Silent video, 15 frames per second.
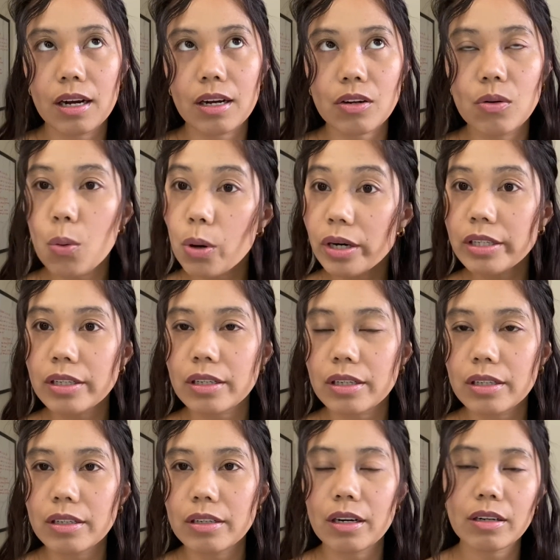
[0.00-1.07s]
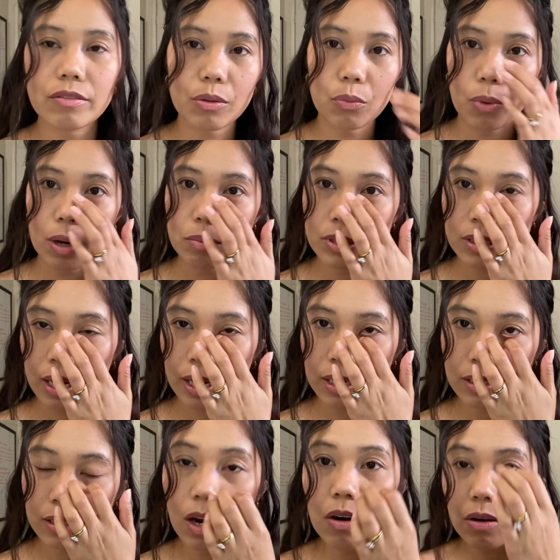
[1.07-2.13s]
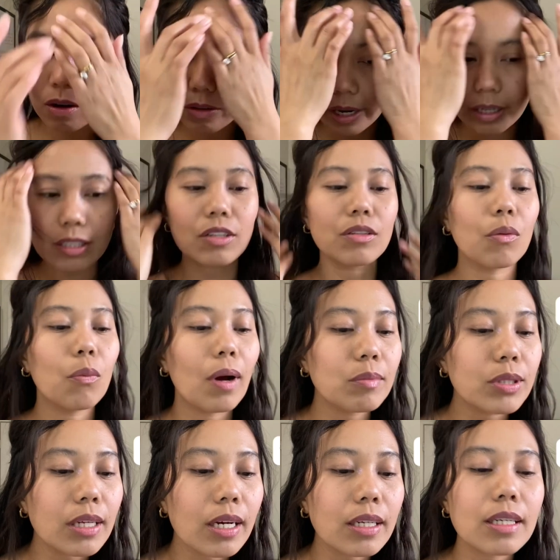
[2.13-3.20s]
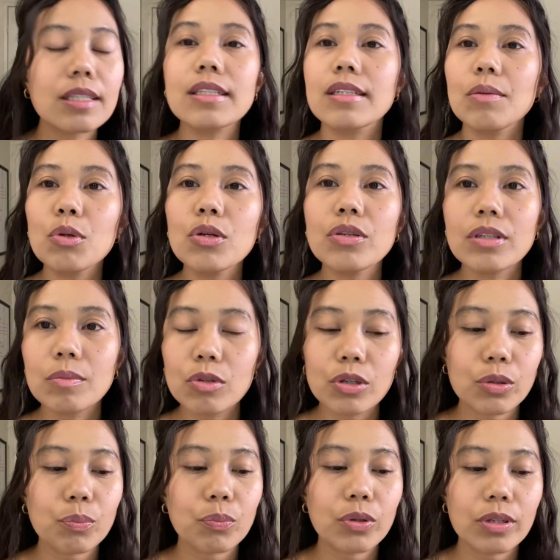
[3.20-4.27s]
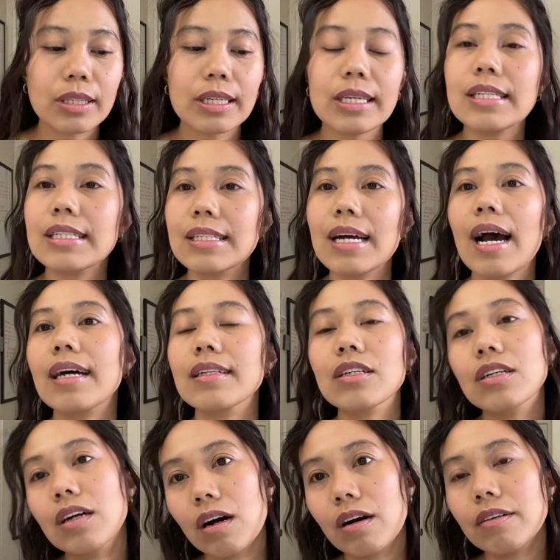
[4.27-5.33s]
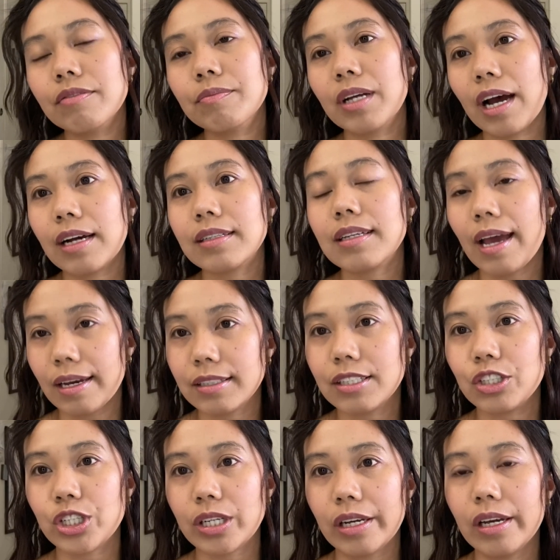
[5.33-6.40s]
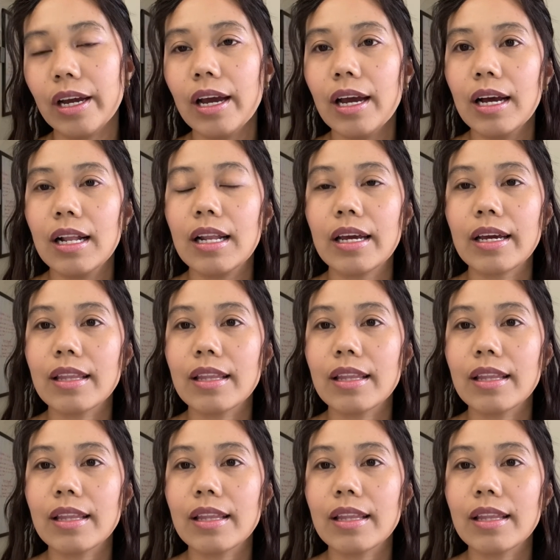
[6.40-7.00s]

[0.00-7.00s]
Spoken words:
corner of a website. Oh, okay. So the website is www.police.gov.sg, like